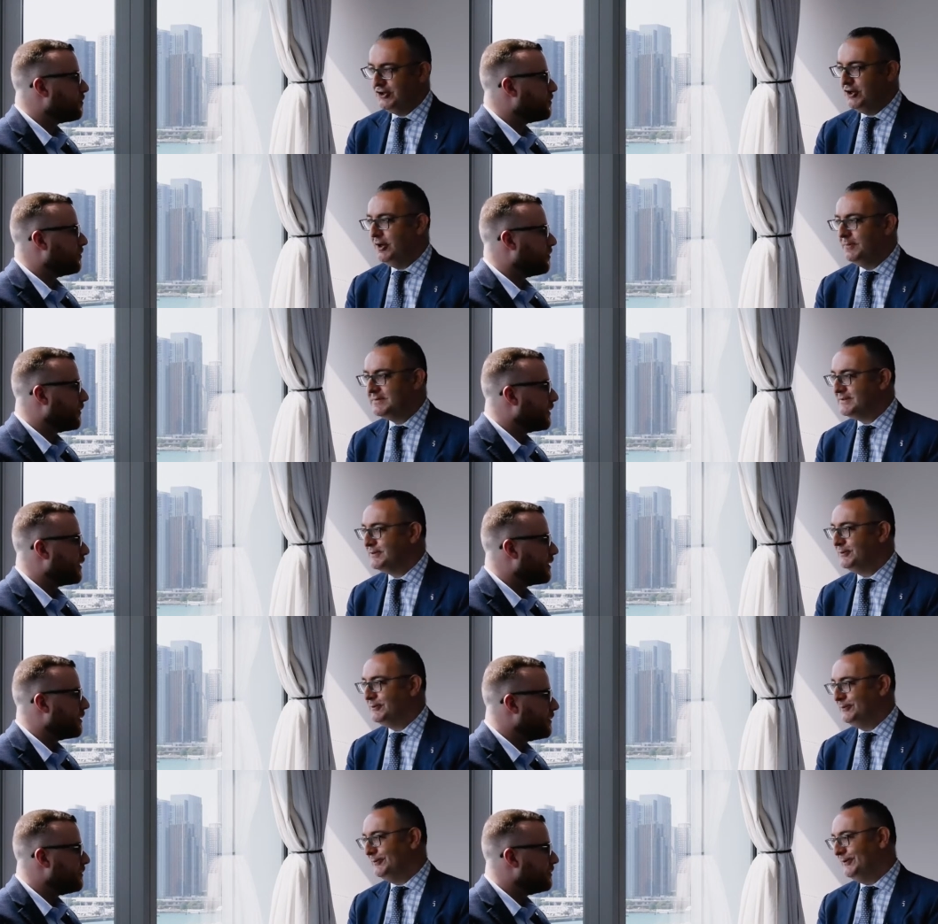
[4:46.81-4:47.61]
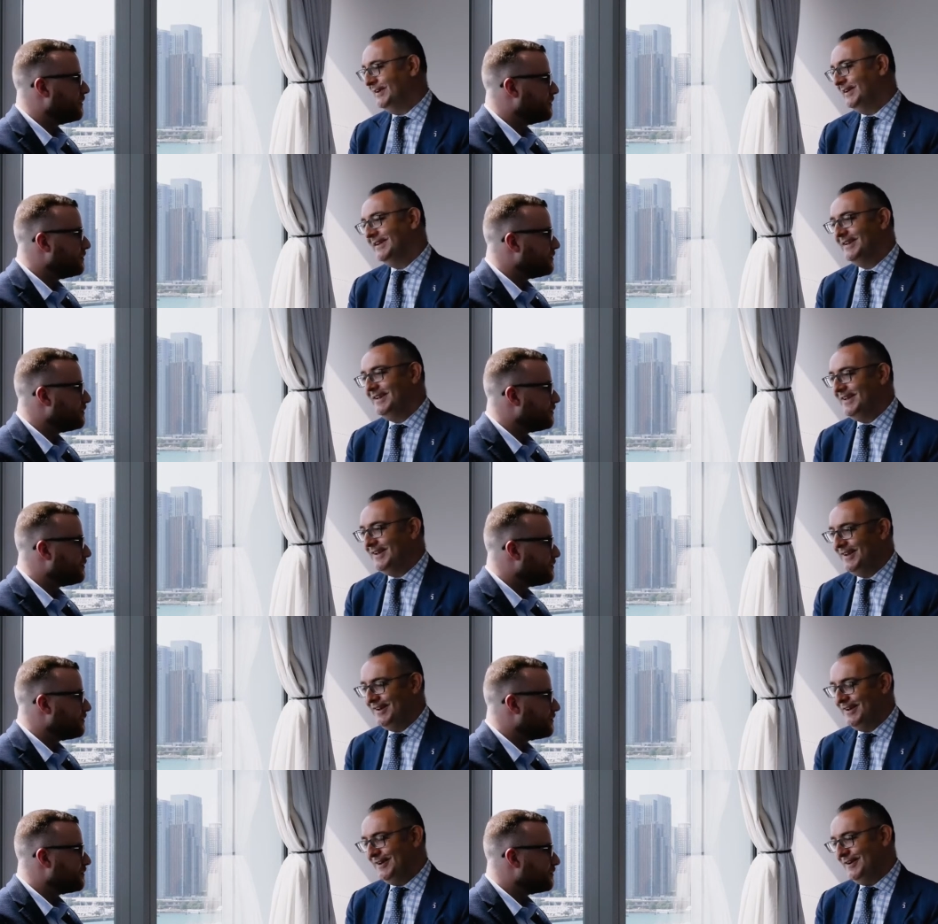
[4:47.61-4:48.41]
Speaker 1: job, mm-hmm. so
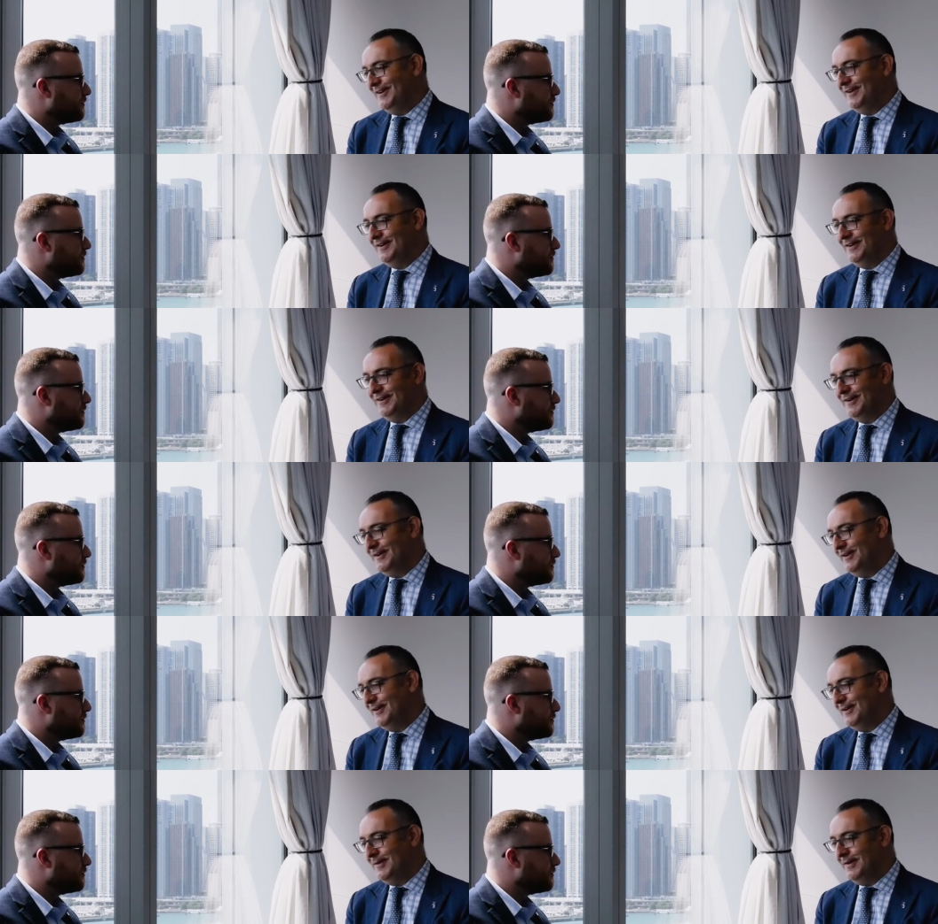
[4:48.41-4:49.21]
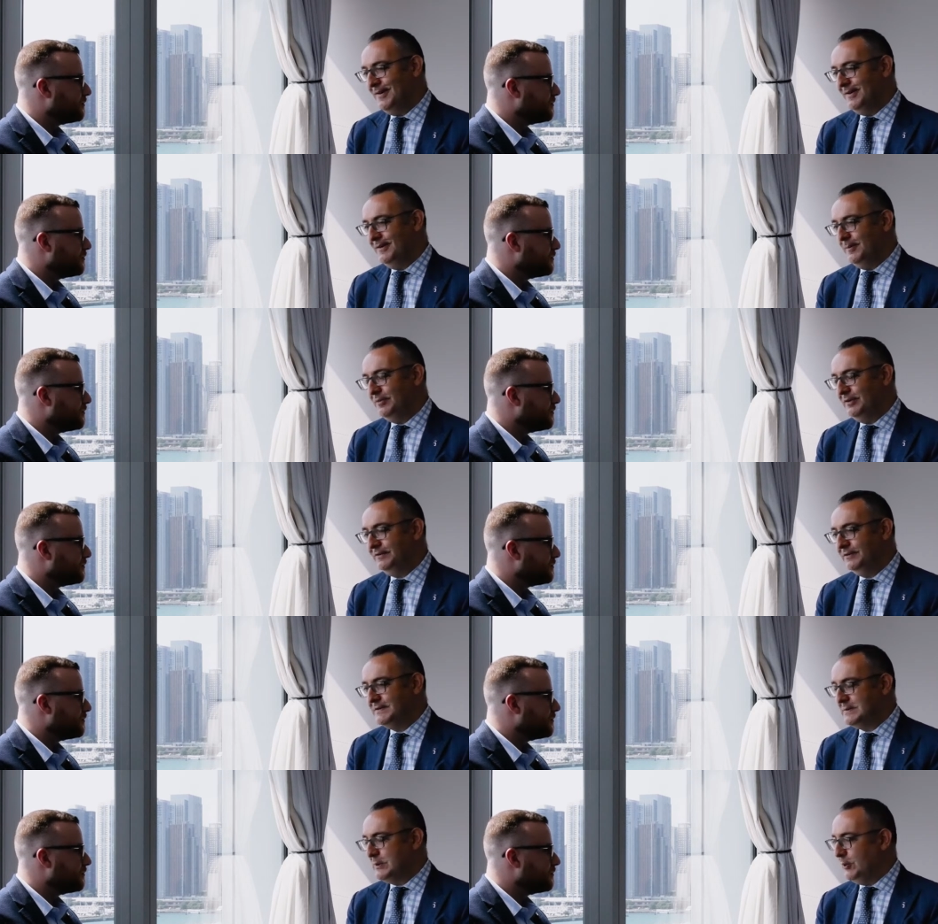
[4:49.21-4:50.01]
uh, the
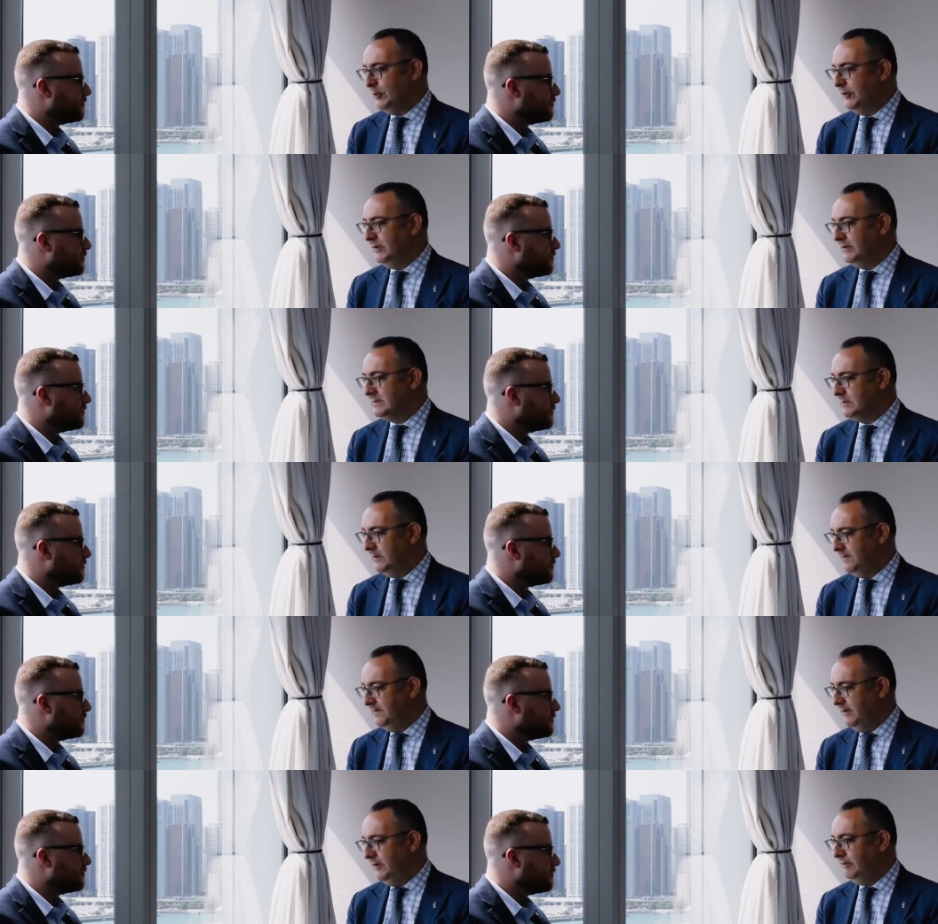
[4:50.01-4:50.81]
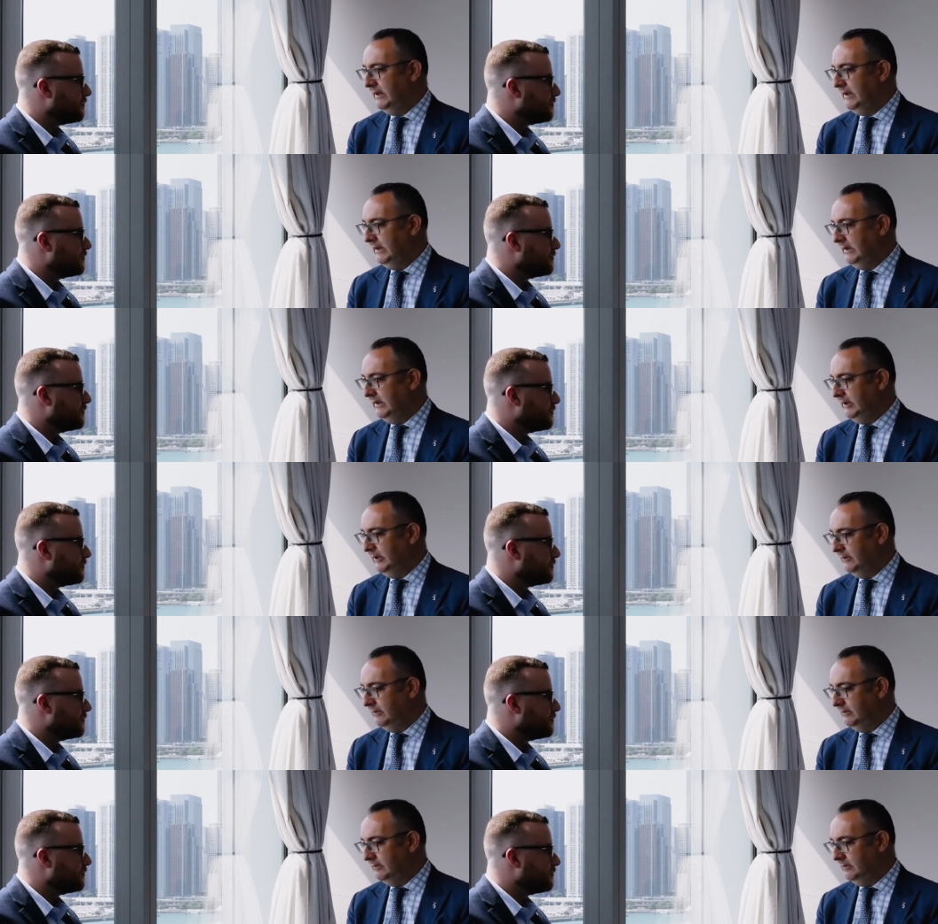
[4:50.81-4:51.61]
previous owners were very, you
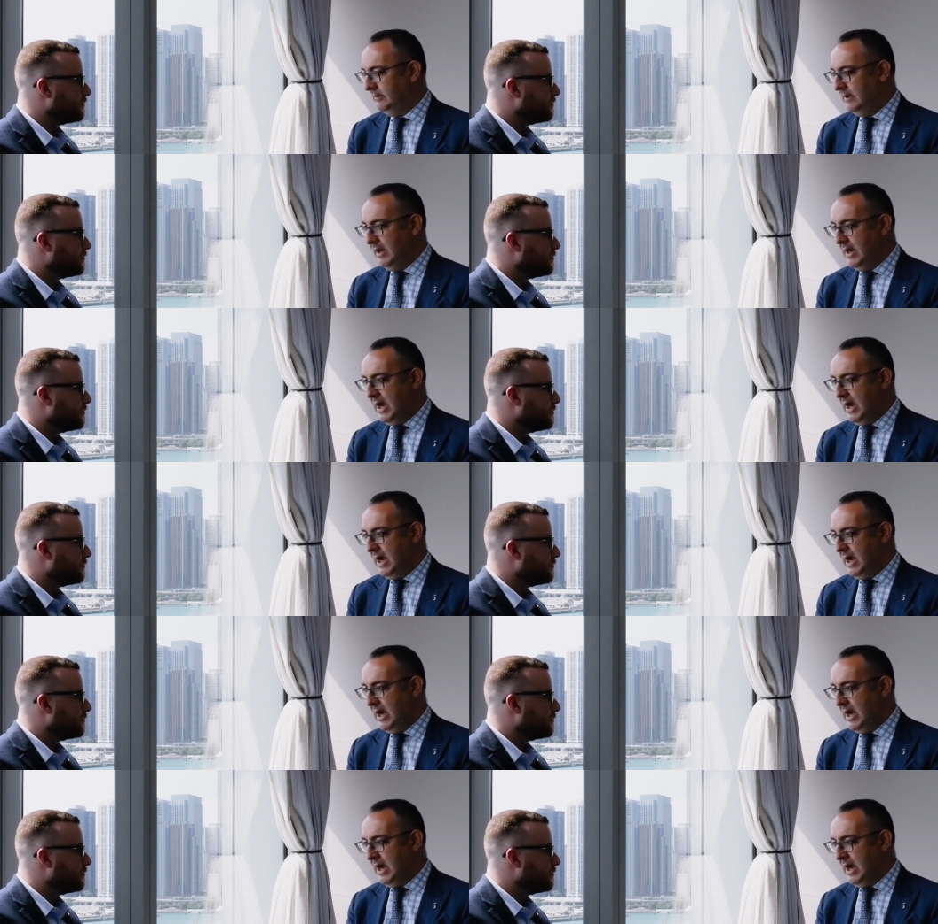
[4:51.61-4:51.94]
know,